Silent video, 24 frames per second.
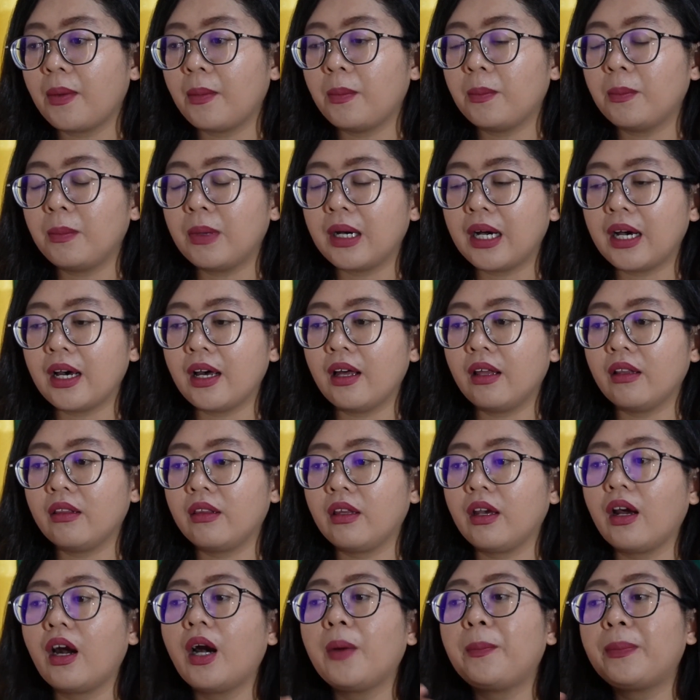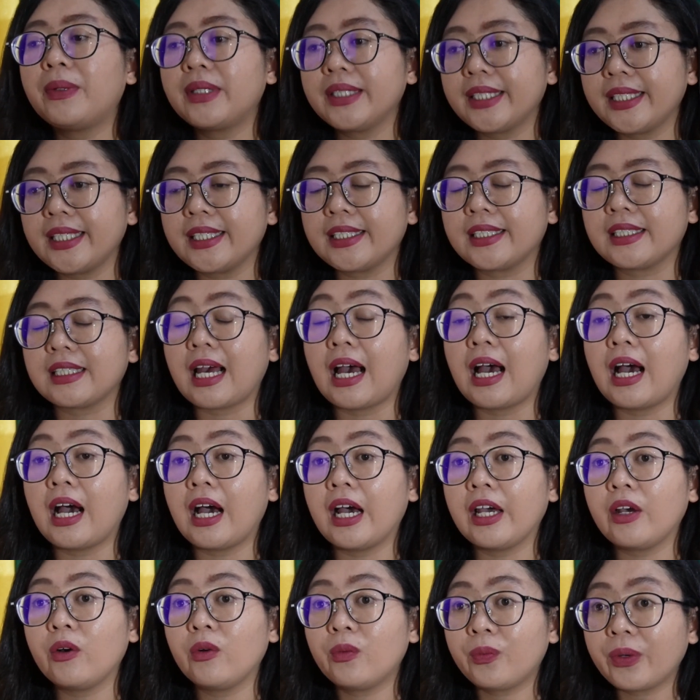But they are persist.
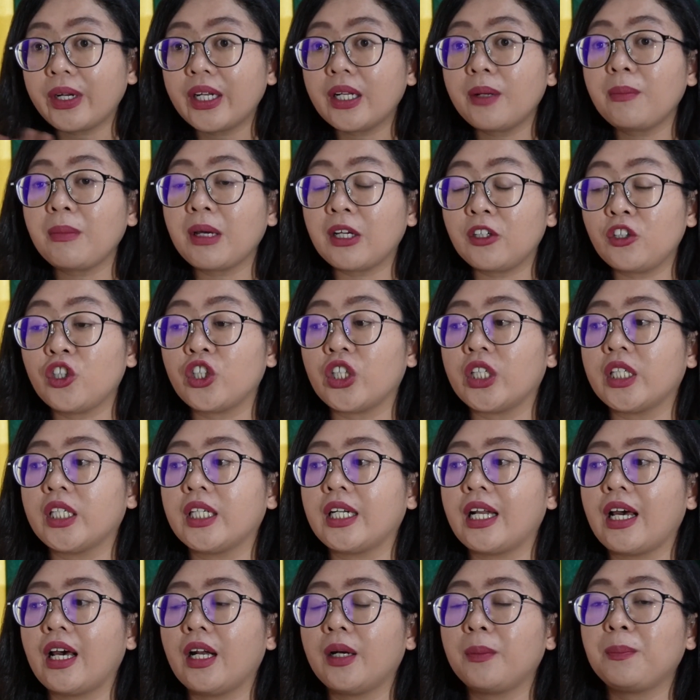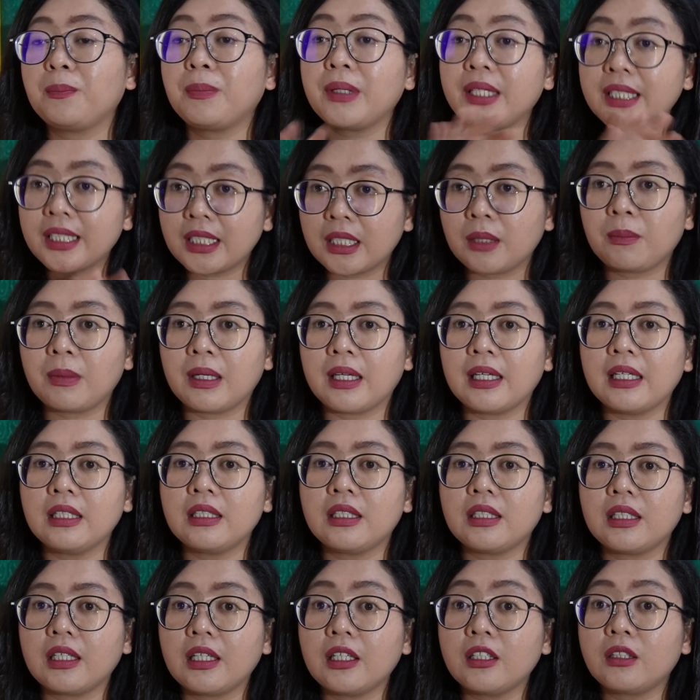I already mentioned that
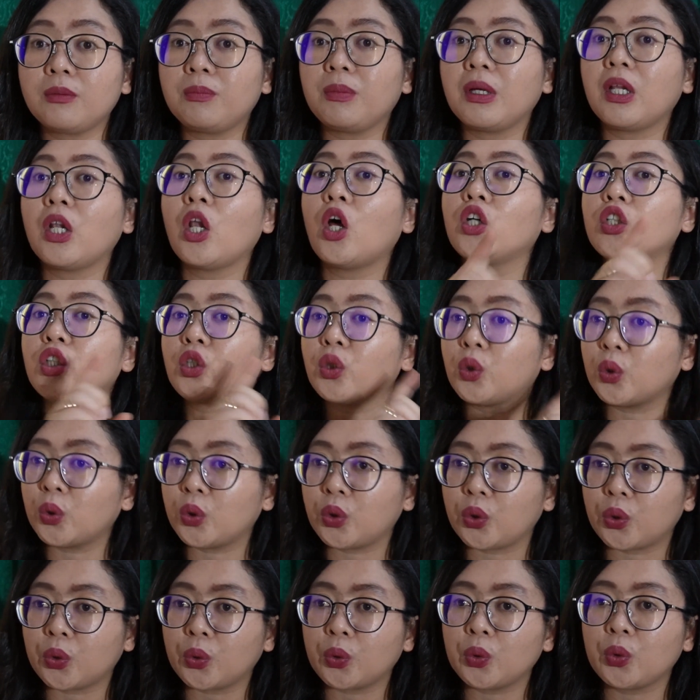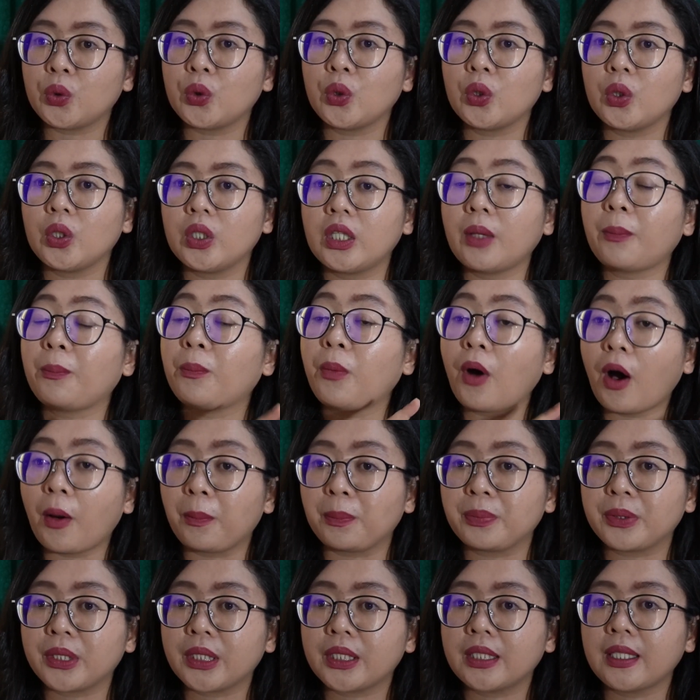PCBs belongs to the
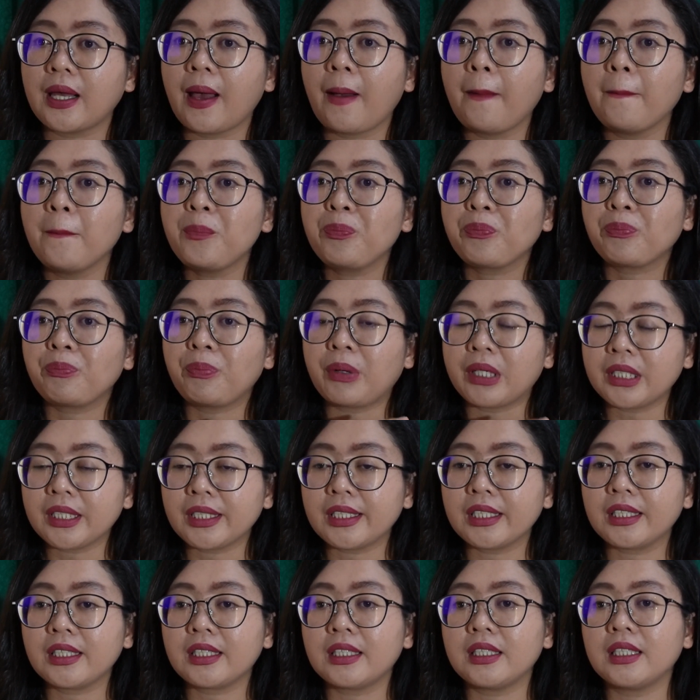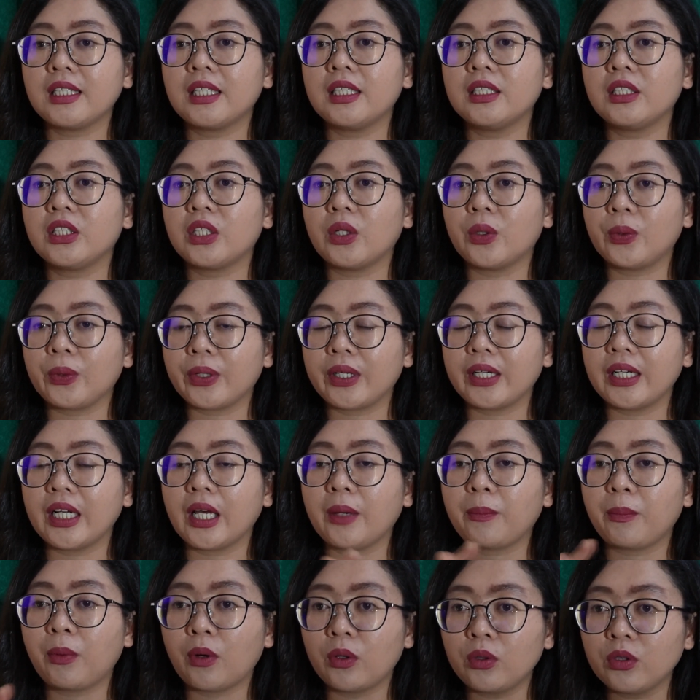POPs, persistent
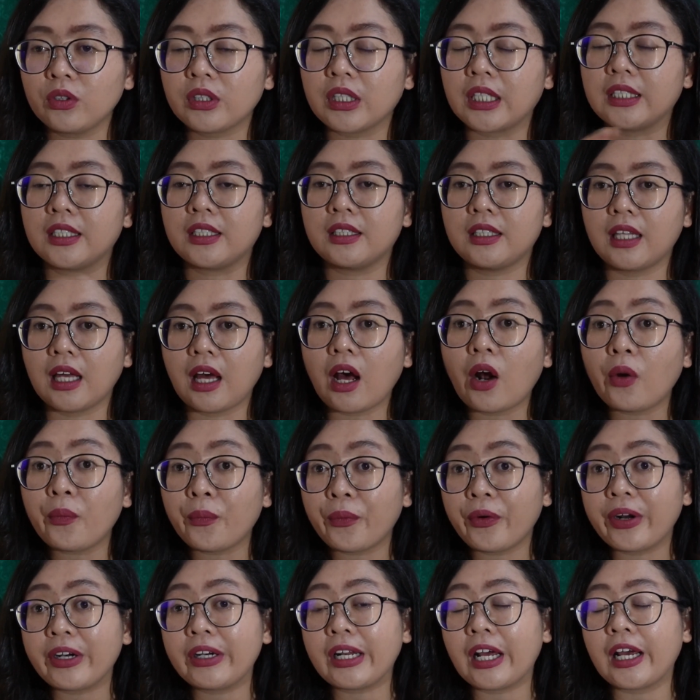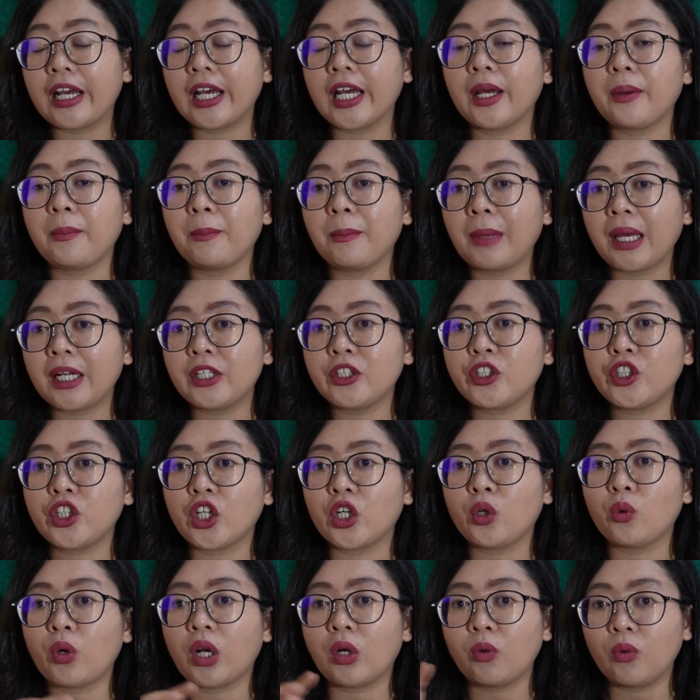organic pollutants. They are already
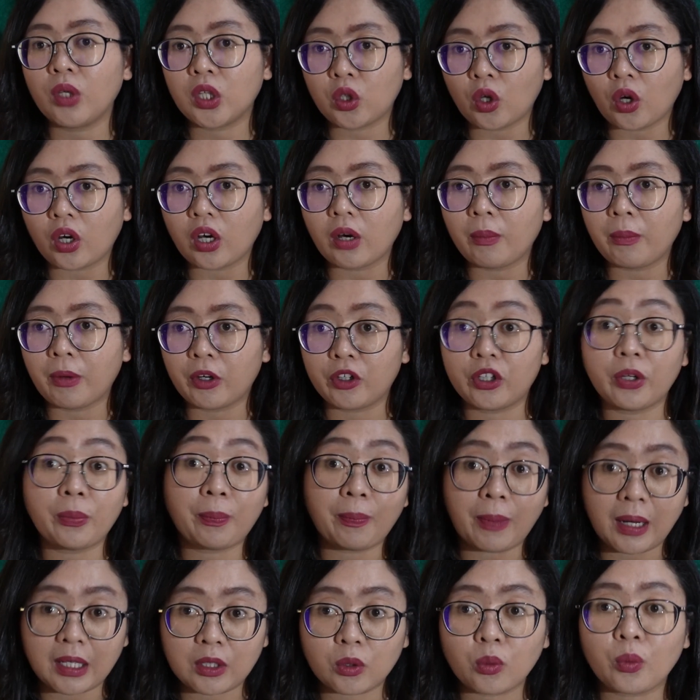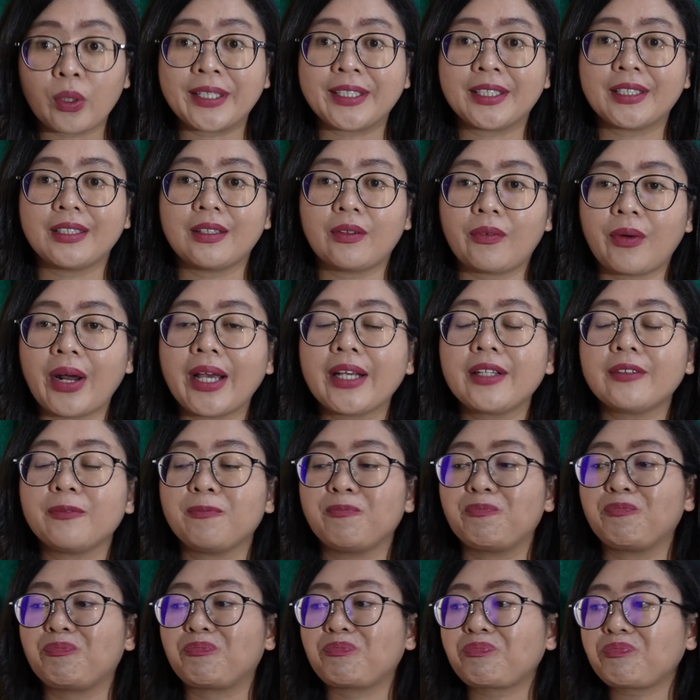mentioned when we talk about the pathways,
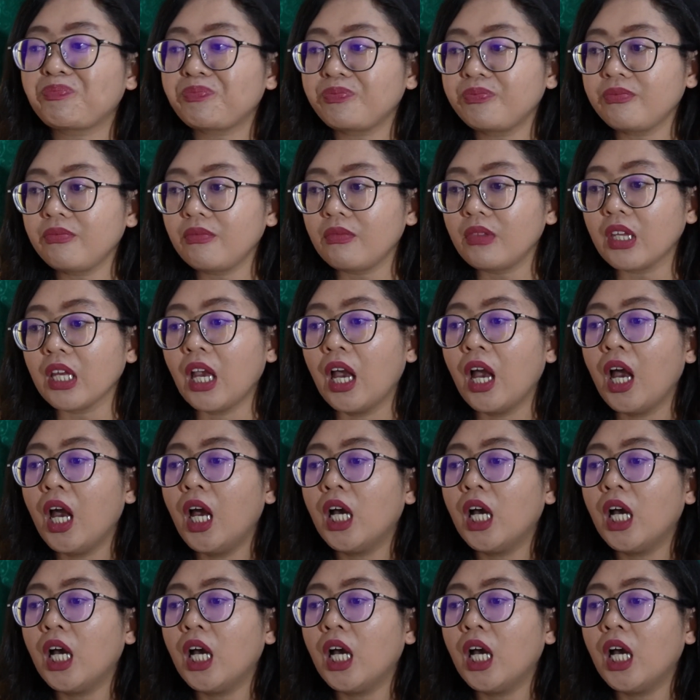right?